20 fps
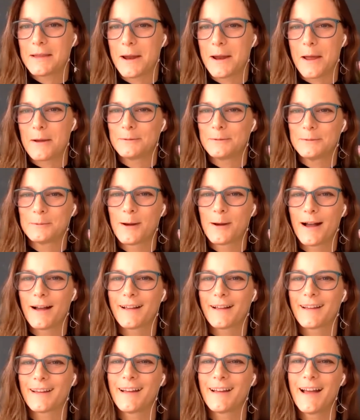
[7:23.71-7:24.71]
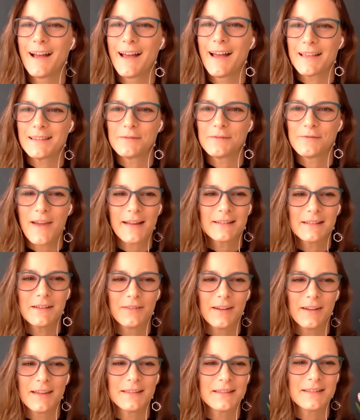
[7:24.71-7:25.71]
to work as
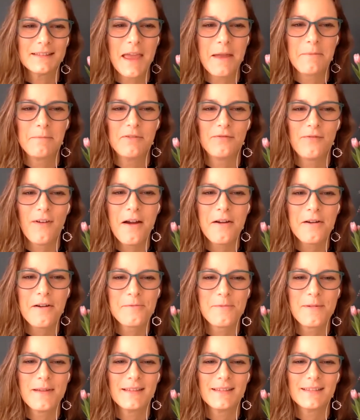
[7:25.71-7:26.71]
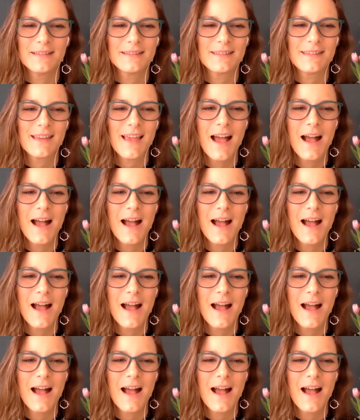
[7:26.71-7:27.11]
effectively in the same environments?